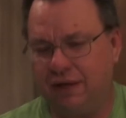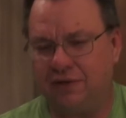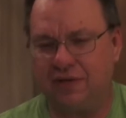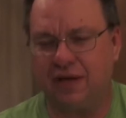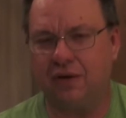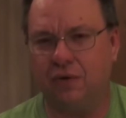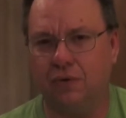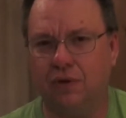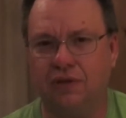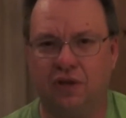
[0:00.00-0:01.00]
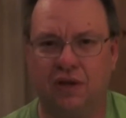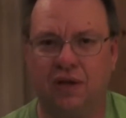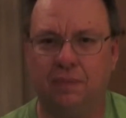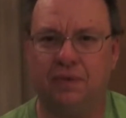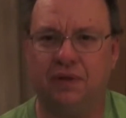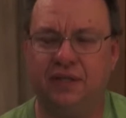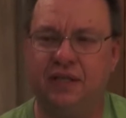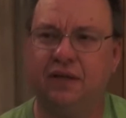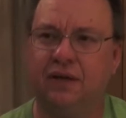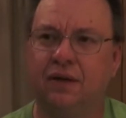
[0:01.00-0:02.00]
that was kind of cool. I saw a couple of
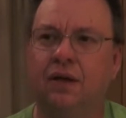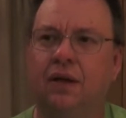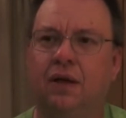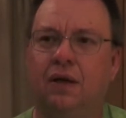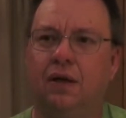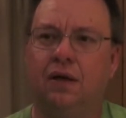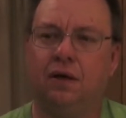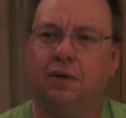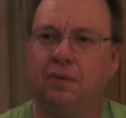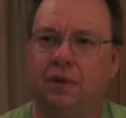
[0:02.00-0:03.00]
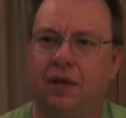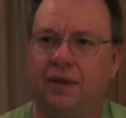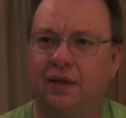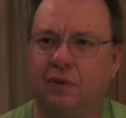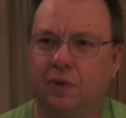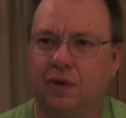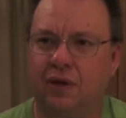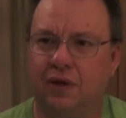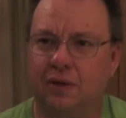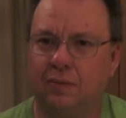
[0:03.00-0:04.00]
deer. I think they
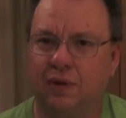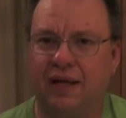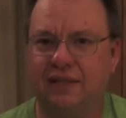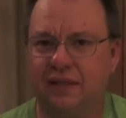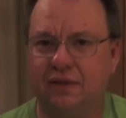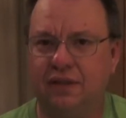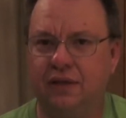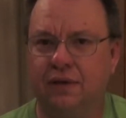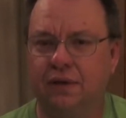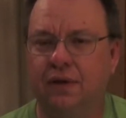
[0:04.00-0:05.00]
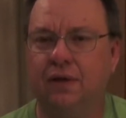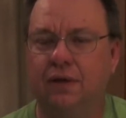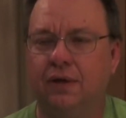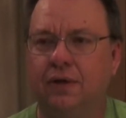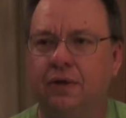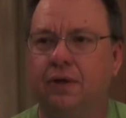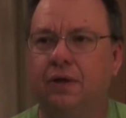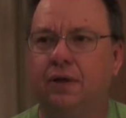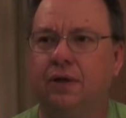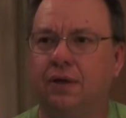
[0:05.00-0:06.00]
were black-tailed deer.
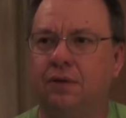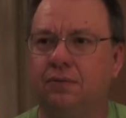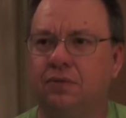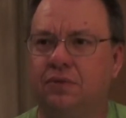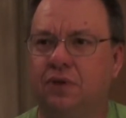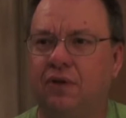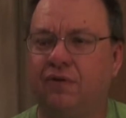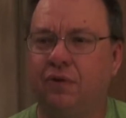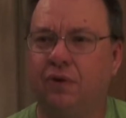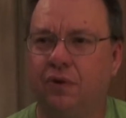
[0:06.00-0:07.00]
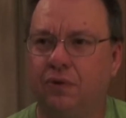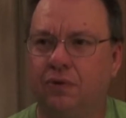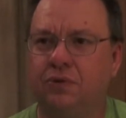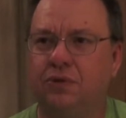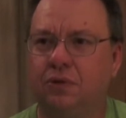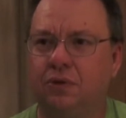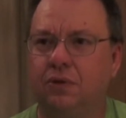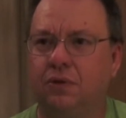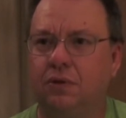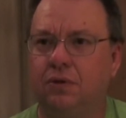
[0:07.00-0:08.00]
Saw a few of those.
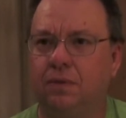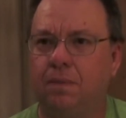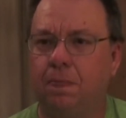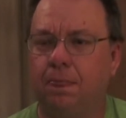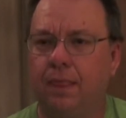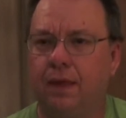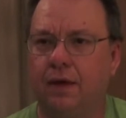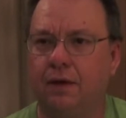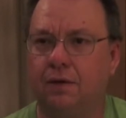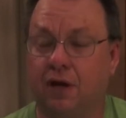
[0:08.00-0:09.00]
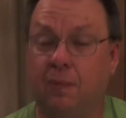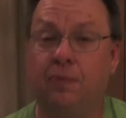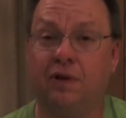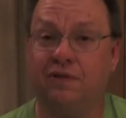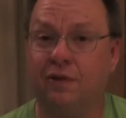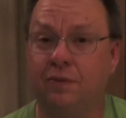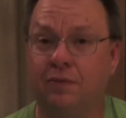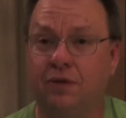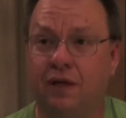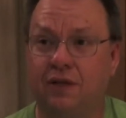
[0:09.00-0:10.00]
A couple of
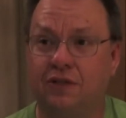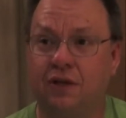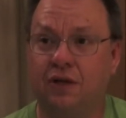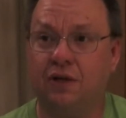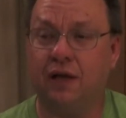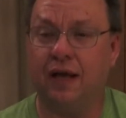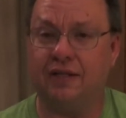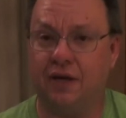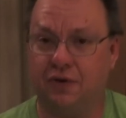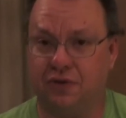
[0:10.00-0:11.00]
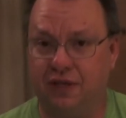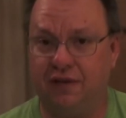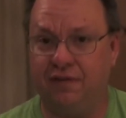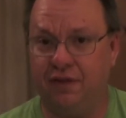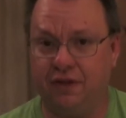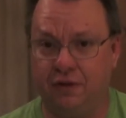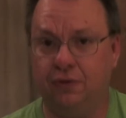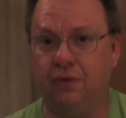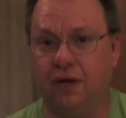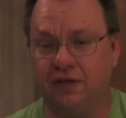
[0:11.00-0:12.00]
them I saw as I was leaving the
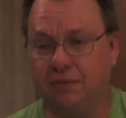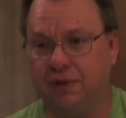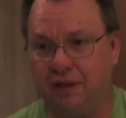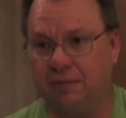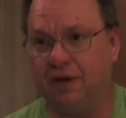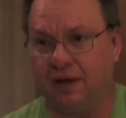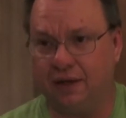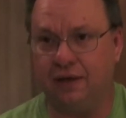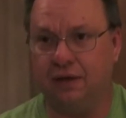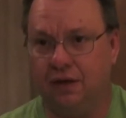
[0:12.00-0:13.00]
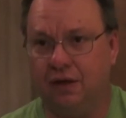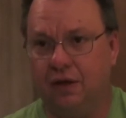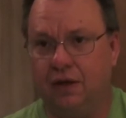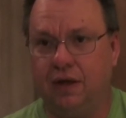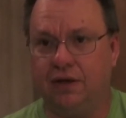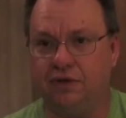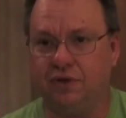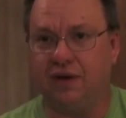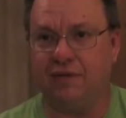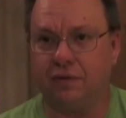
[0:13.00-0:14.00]
dune. I jumped on the bike and I was
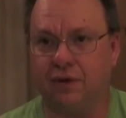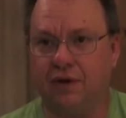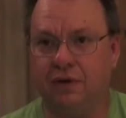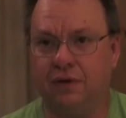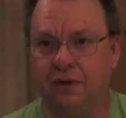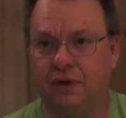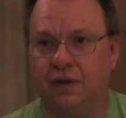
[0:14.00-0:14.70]
driving around,